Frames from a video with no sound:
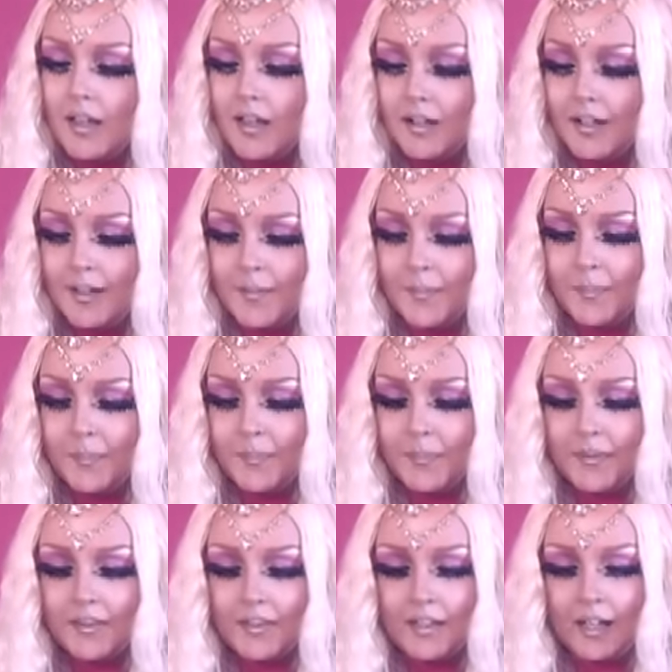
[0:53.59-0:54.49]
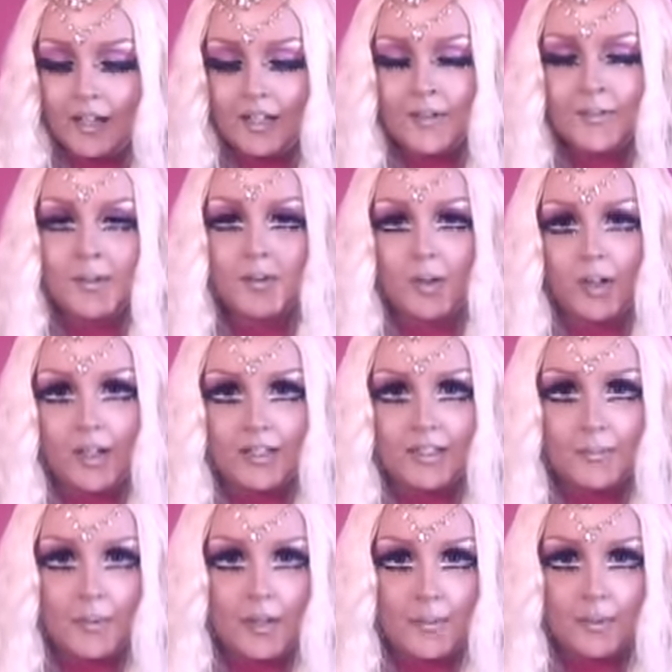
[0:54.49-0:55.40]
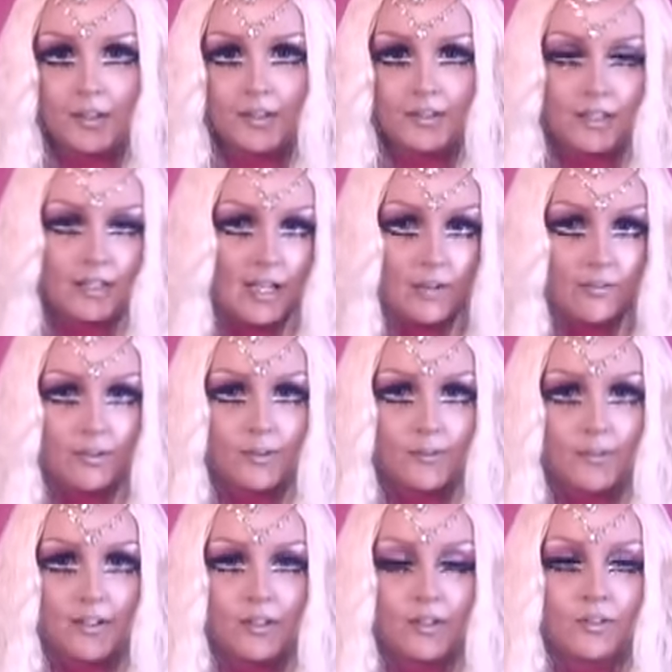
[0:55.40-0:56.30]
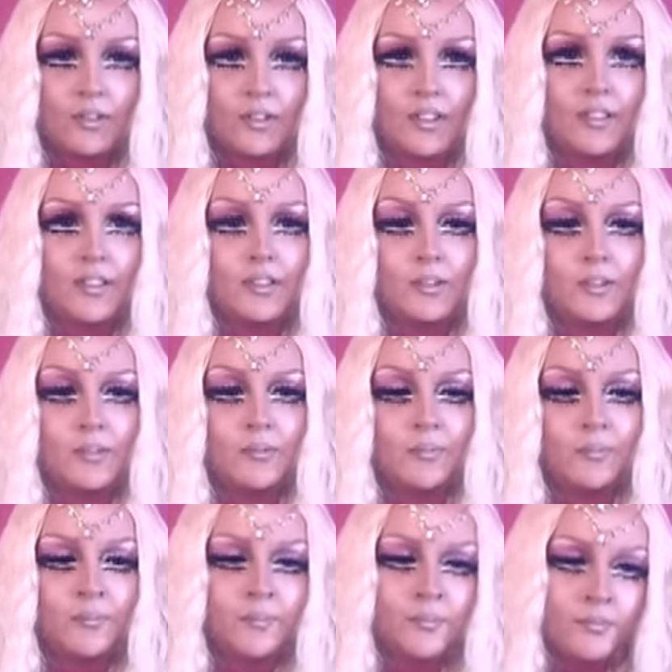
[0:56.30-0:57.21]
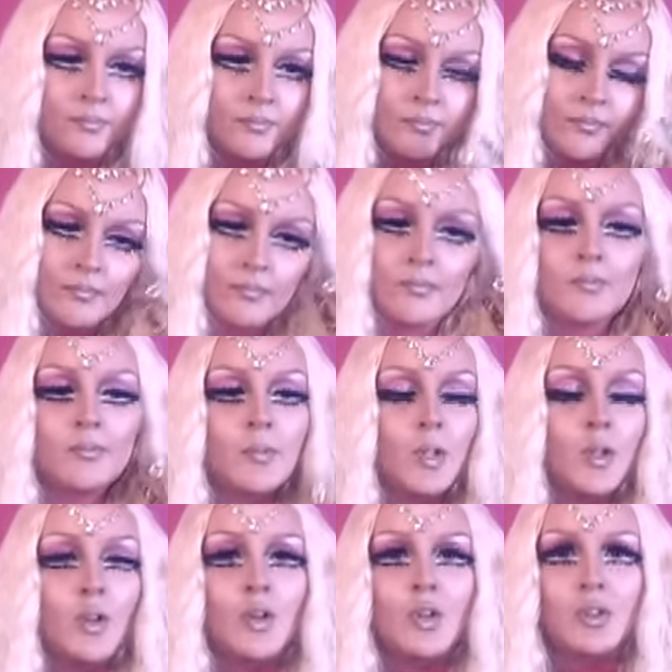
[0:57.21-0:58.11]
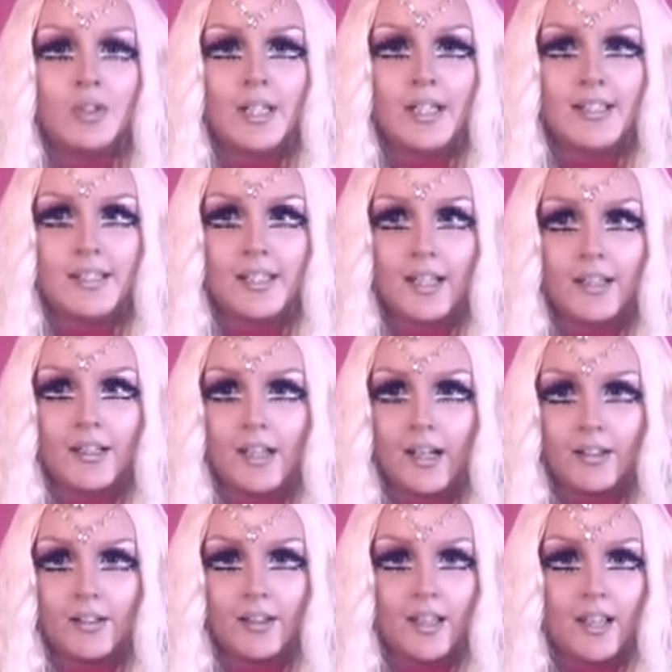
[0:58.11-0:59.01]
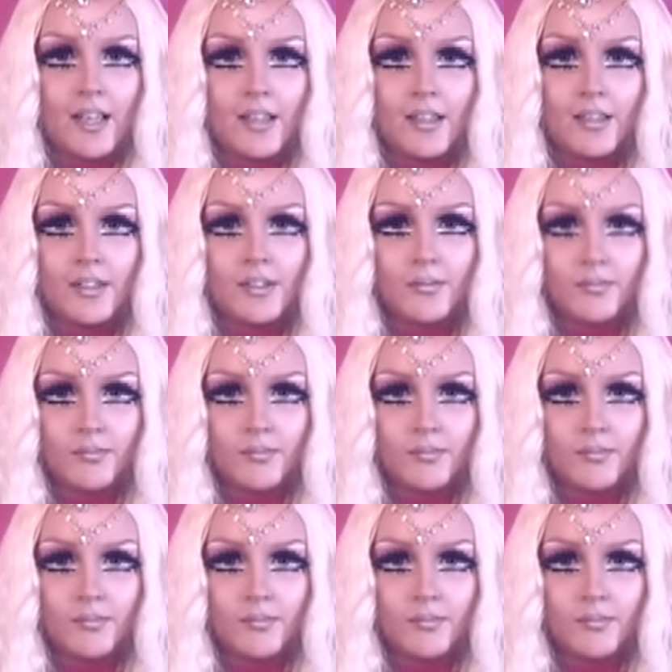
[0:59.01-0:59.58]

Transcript: and I never thought I'd be able to get rid of it unless I had like